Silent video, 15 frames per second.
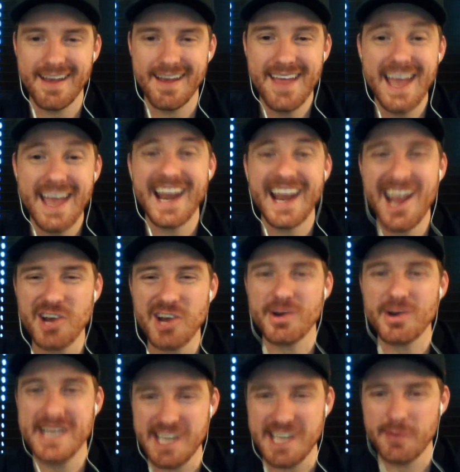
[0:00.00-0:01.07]
And I
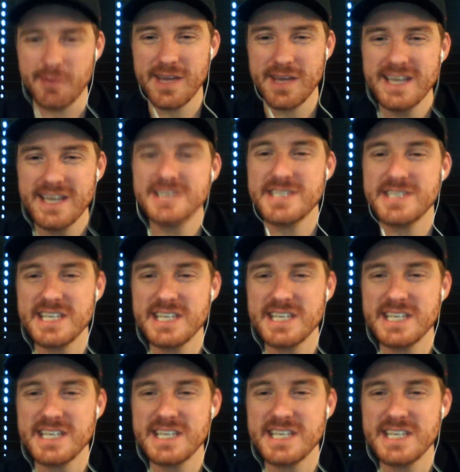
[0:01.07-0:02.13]
agree, Debbie. She says the
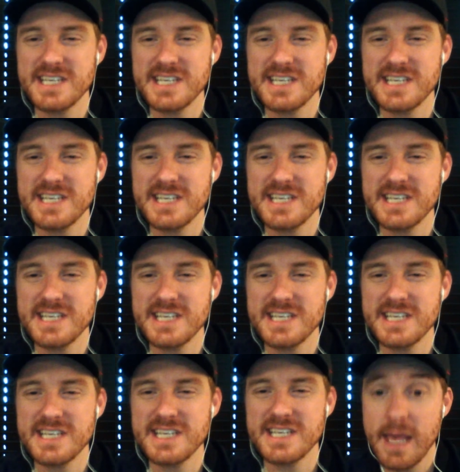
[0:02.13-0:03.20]
bench could probably win a
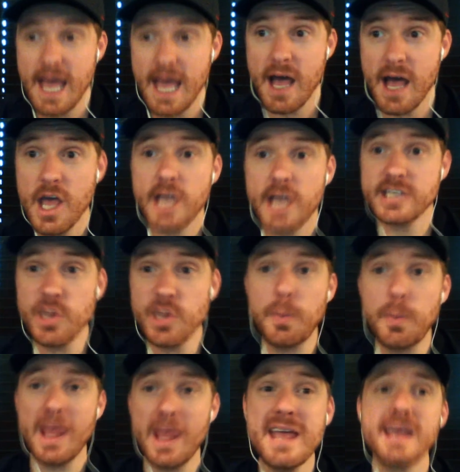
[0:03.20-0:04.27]
game. Yeah, because they're
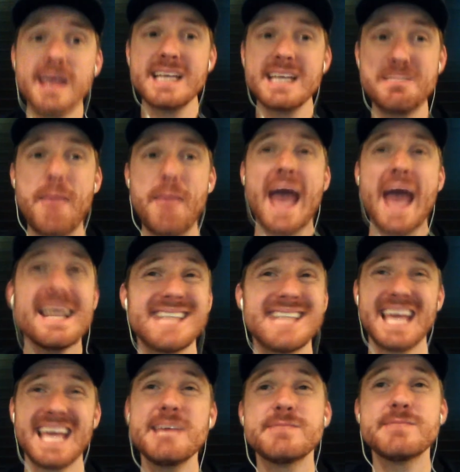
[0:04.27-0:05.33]
playing against bad
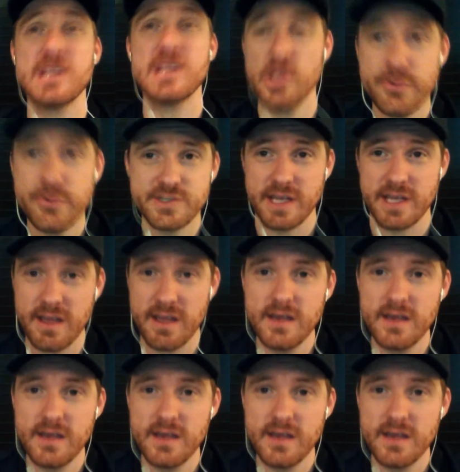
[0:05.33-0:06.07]
teams and losing.